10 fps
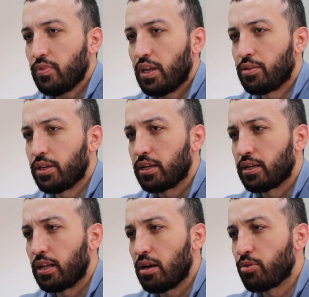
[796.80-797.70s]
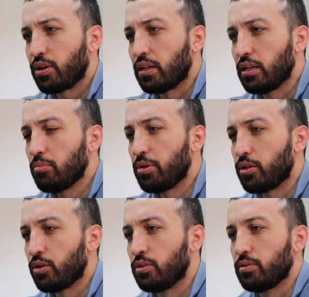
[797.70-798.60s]
elaborate a little bit
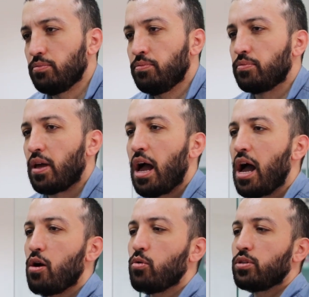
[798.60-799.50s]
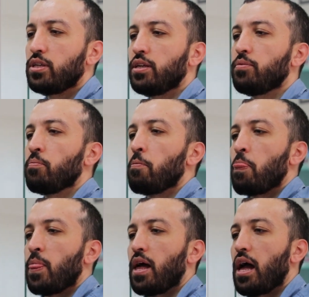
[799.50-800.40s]
on how the
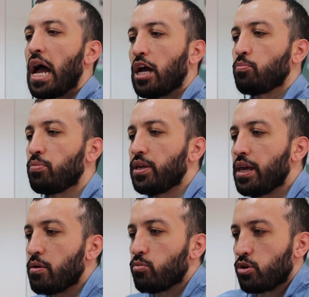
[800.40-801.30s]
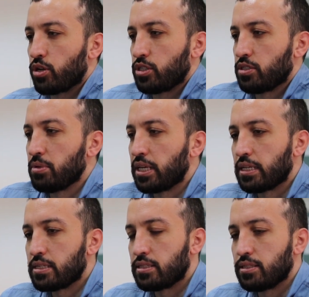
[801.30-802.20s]
RPA works,
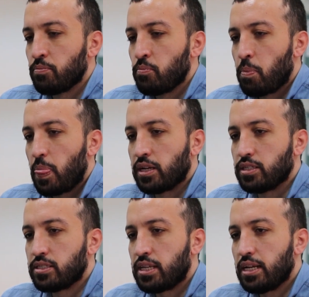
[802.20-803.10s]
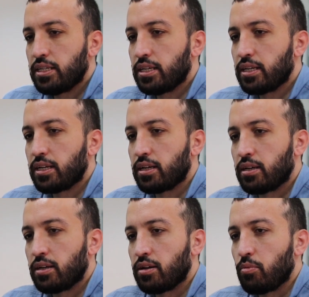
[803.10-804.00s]
because understanding
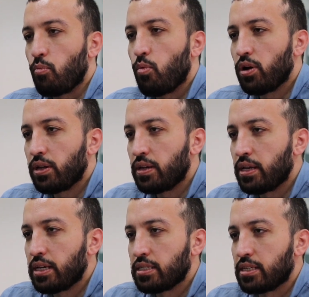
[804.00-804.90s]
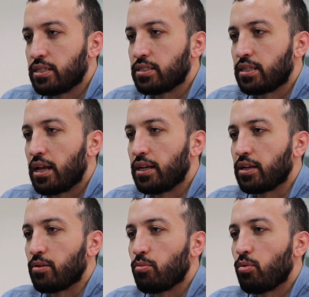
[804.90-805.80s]
what it is,
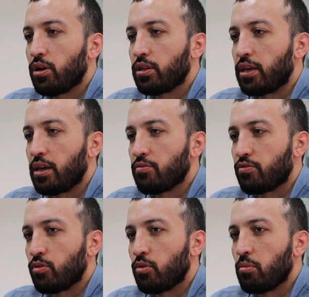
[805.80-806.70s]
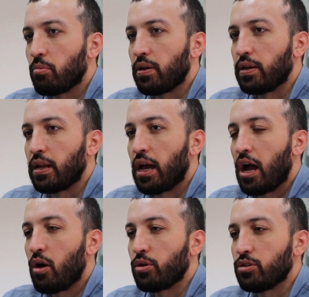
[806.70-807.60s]
understanding where it came from, and
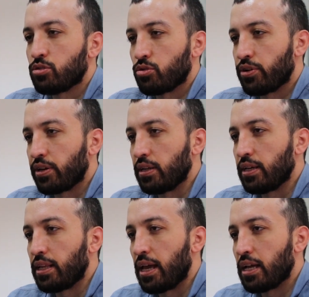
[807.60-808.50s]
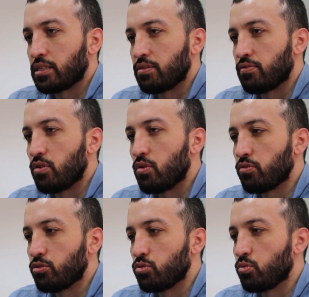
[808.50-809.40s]
how historically it has
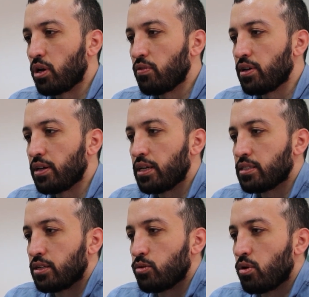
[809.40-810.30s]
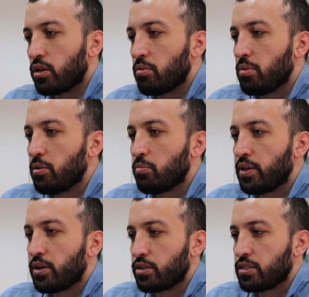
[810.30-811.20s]
evolved to whatever it is, and who are the main
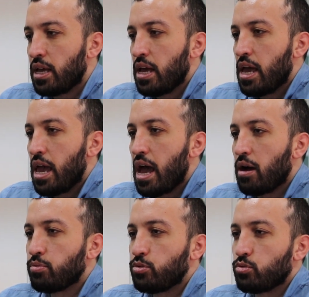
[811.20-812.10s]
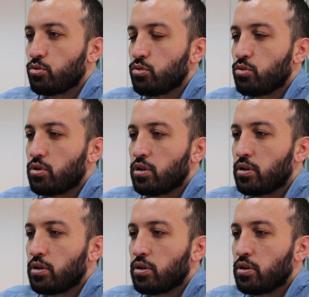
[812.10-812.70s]
players, help to